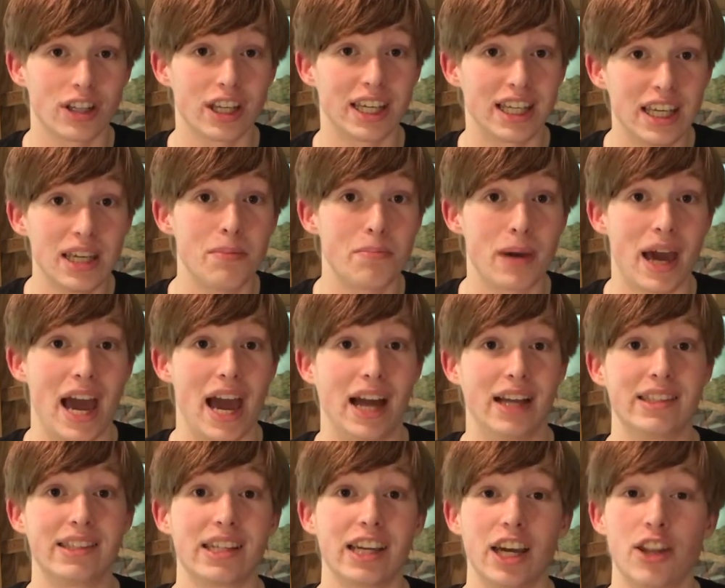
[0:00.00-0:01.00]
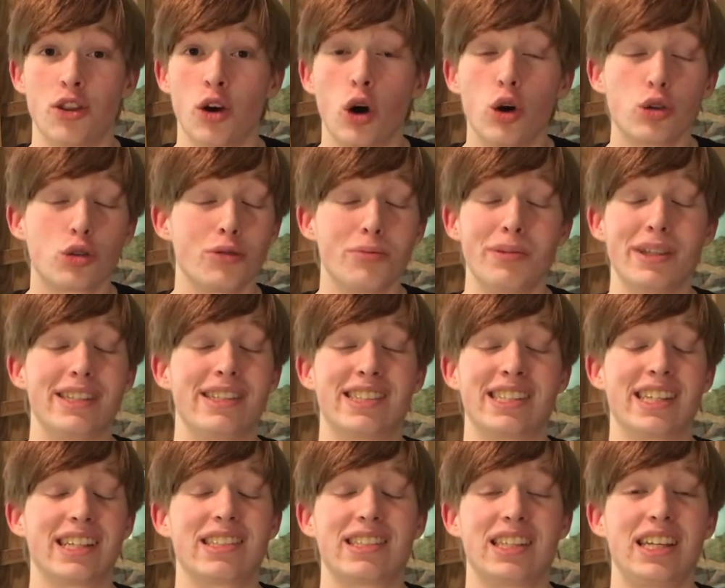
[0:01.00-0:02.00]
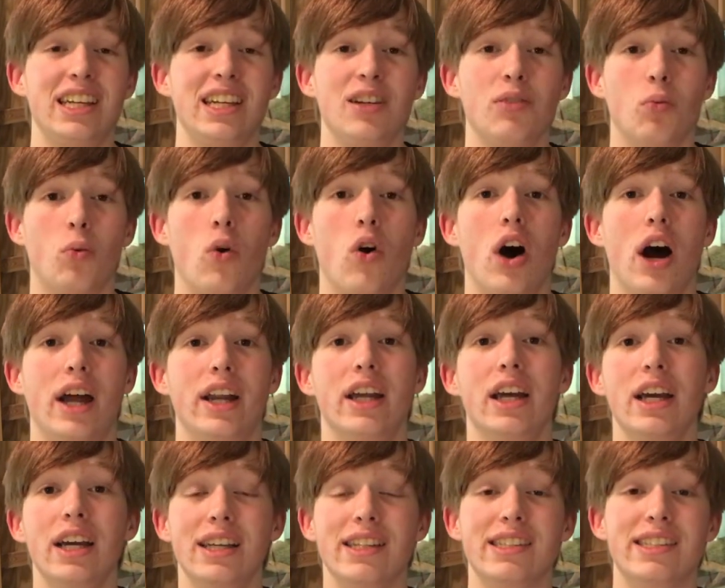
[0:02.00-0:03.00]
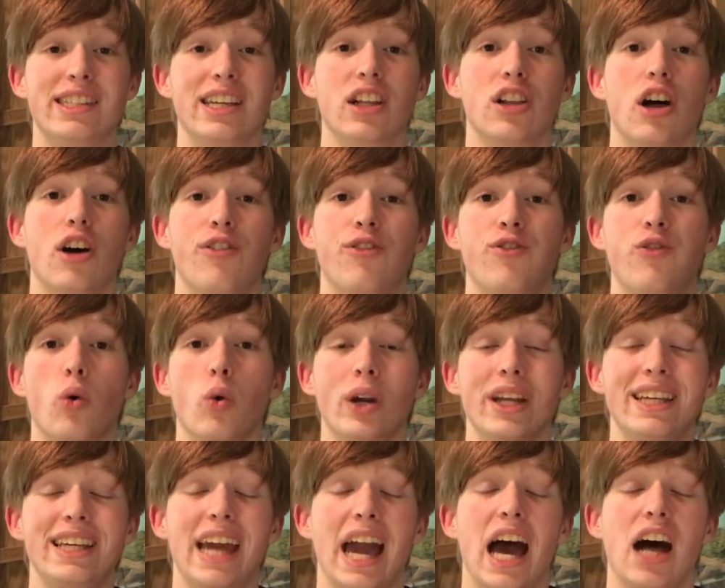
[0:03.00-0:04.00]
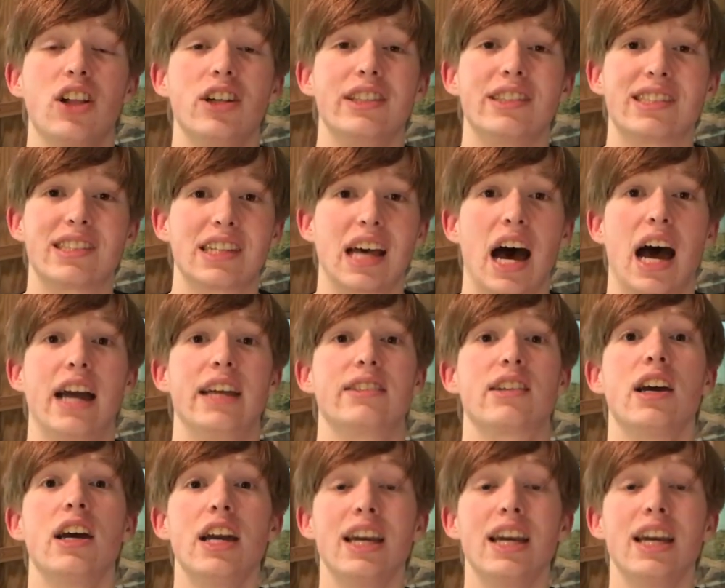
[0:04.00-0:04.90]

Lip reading: heat pads, and those would be 16 watt Zilla 40 gallon size